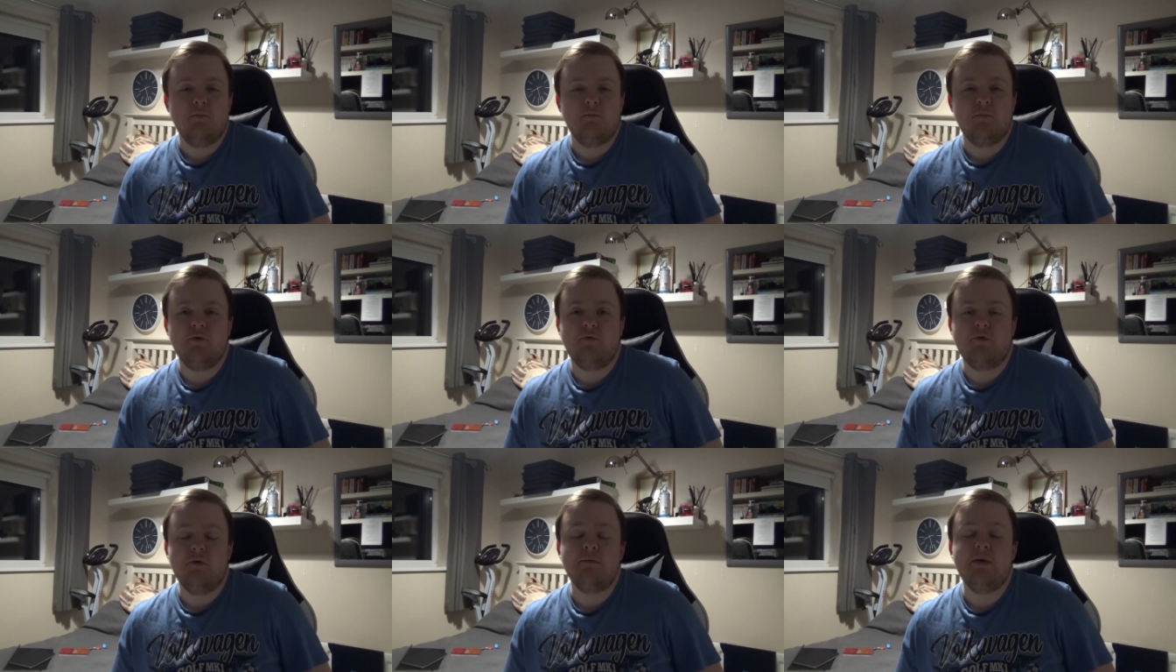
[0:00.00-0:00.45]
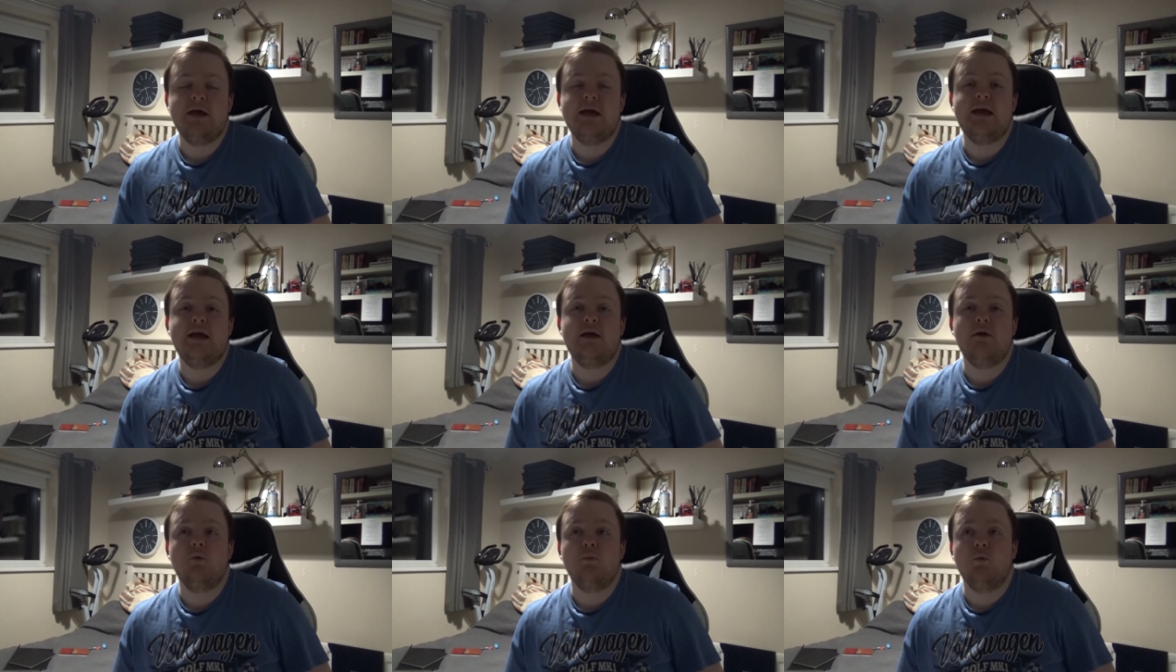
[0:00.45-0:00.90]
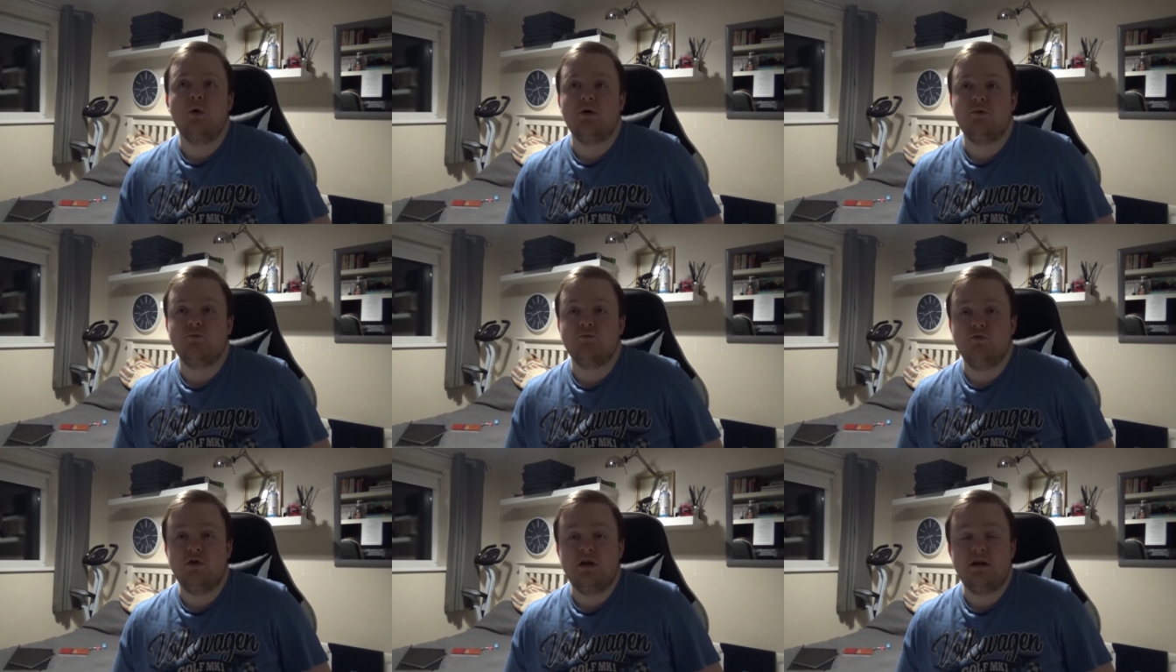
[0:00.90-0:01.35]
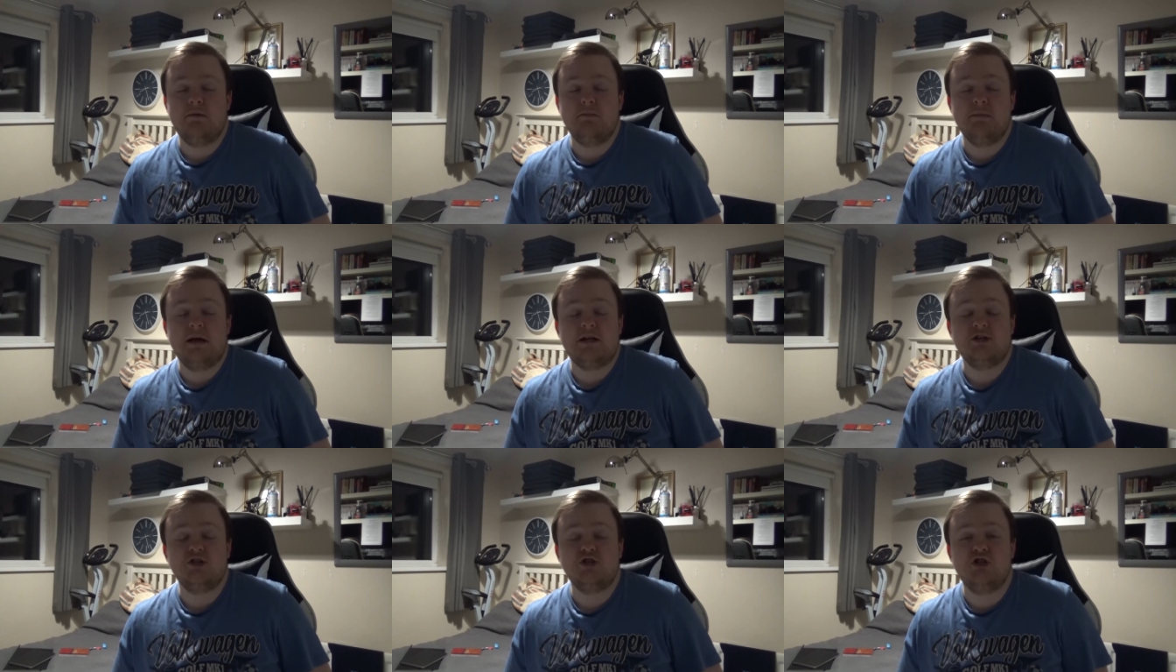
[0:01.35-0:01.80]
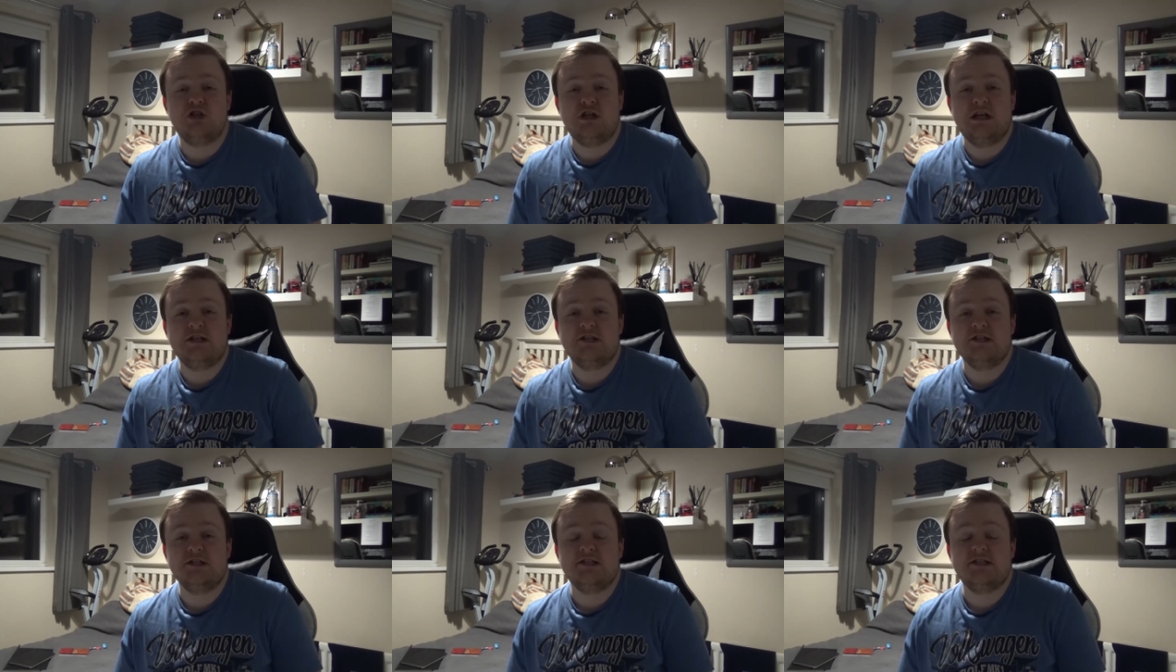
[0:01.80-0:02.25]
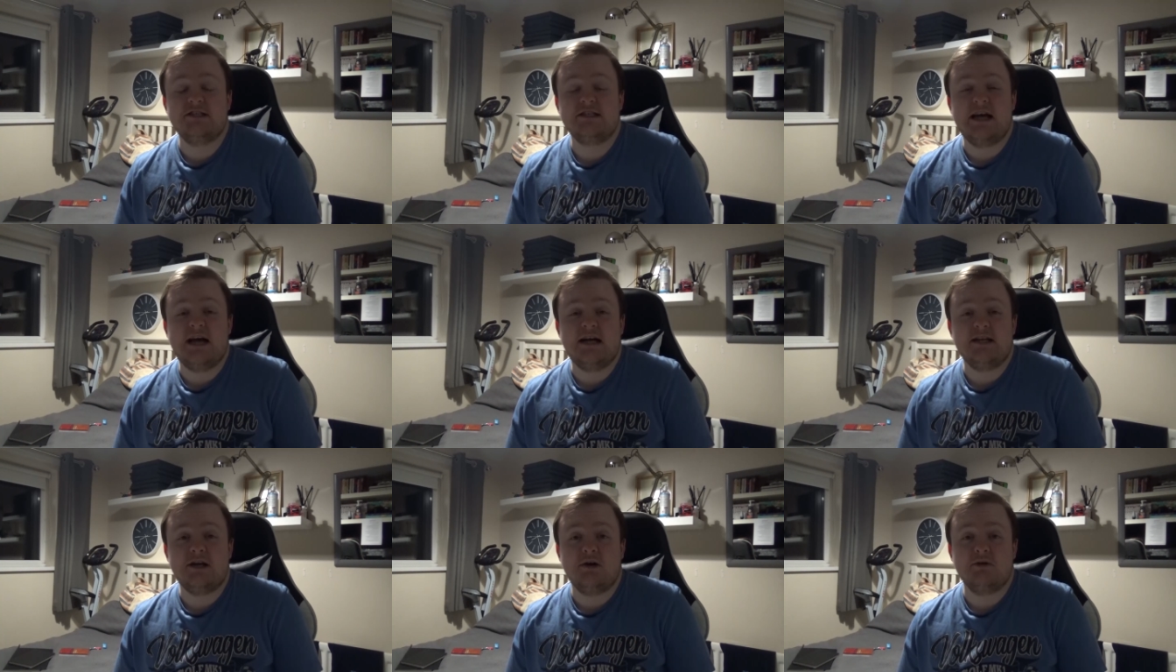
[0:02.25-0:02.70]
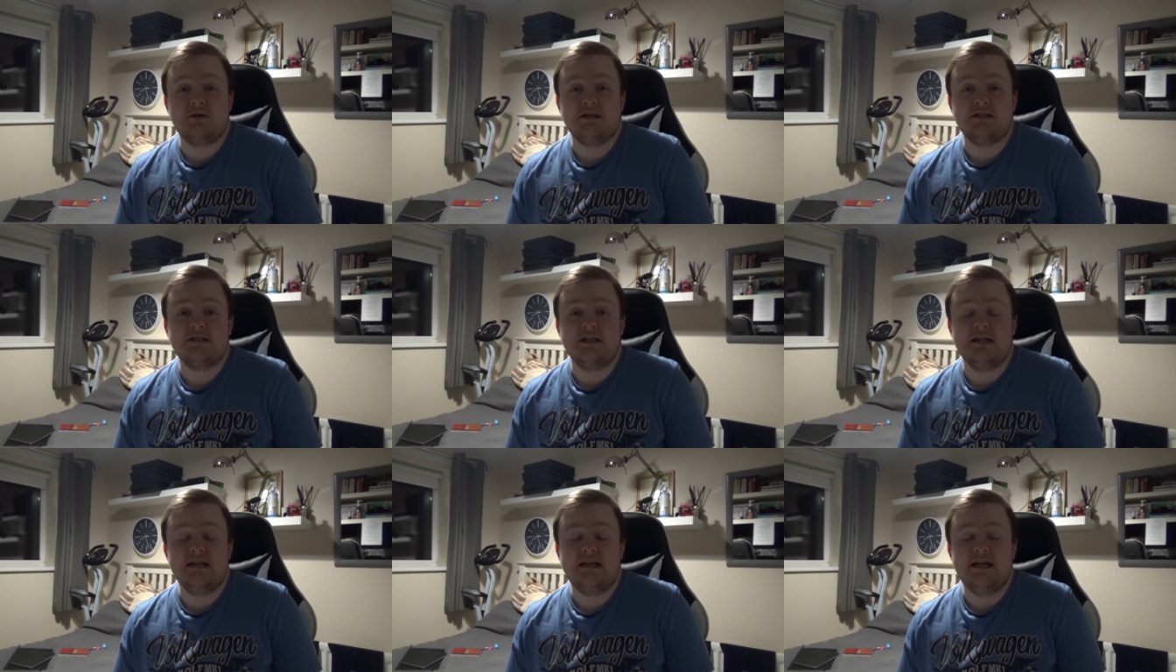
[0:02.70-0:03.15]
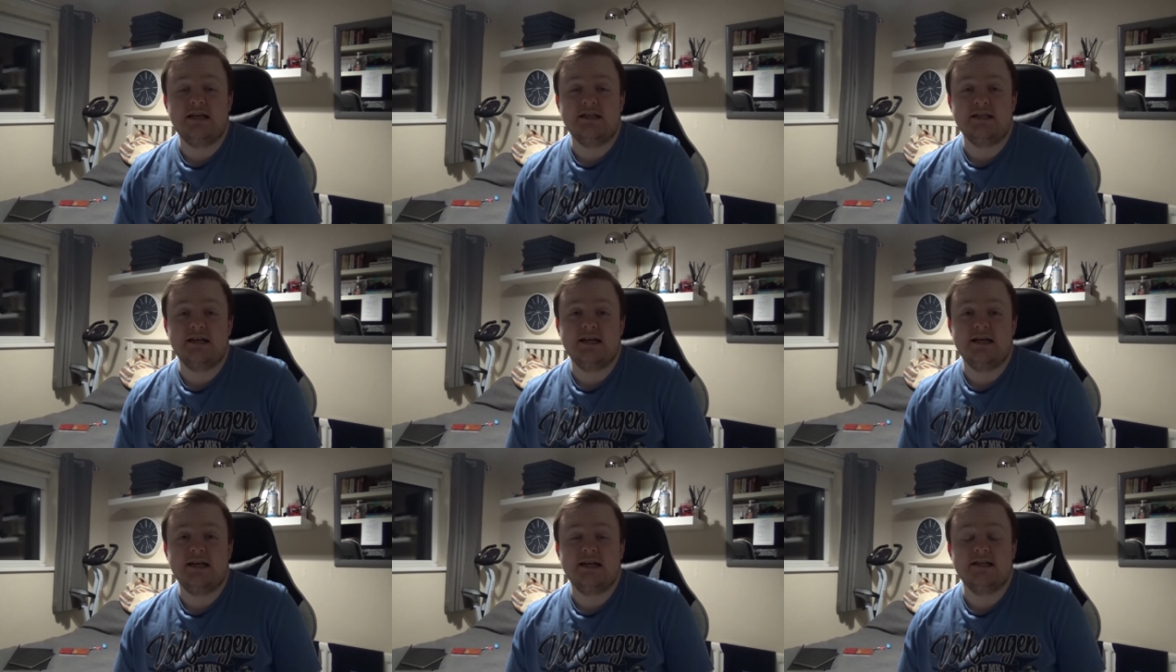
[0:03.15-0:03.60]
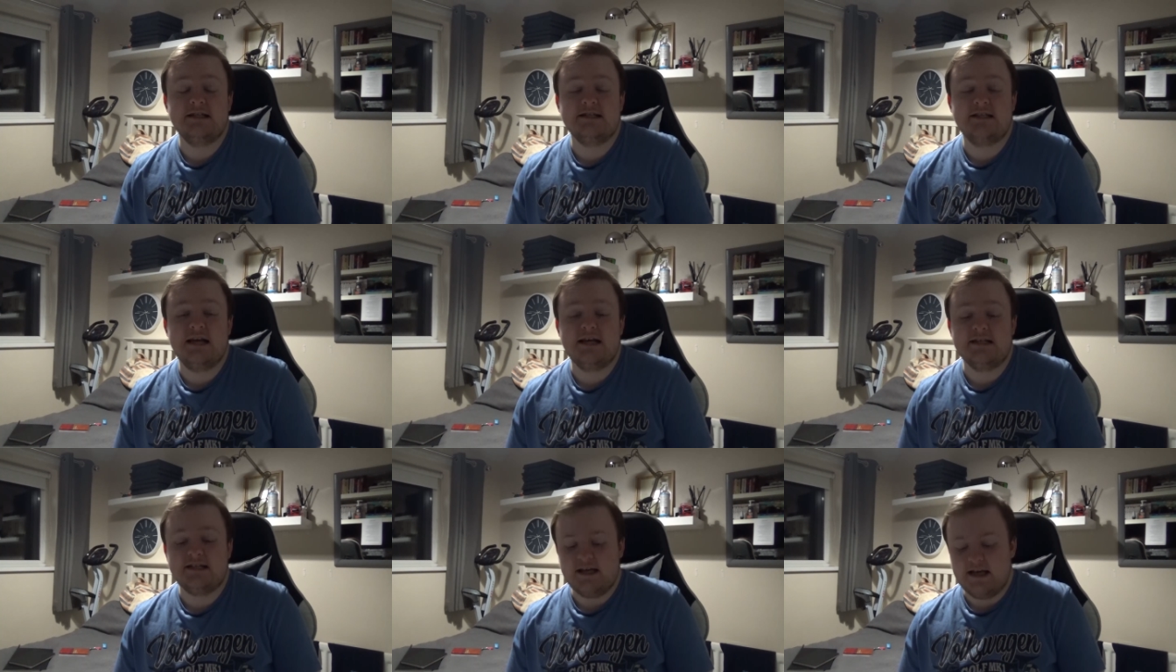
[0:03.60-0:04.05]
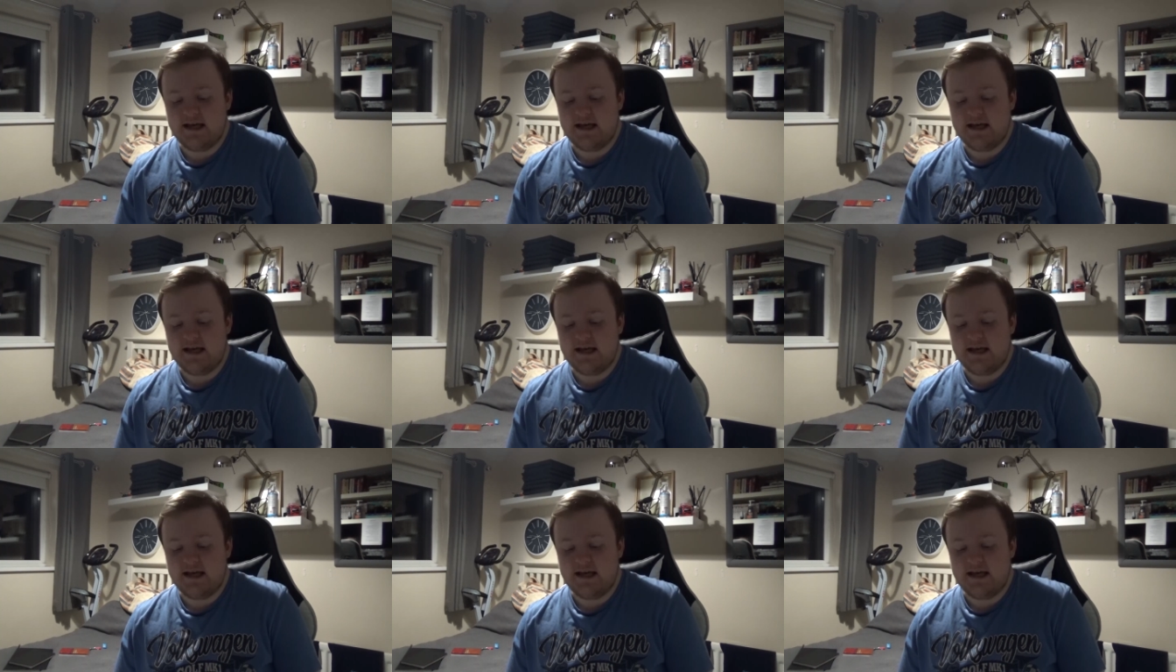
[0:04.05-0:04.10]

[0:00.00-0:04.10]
But for me, what really makes Jesus stand out as a leader is that,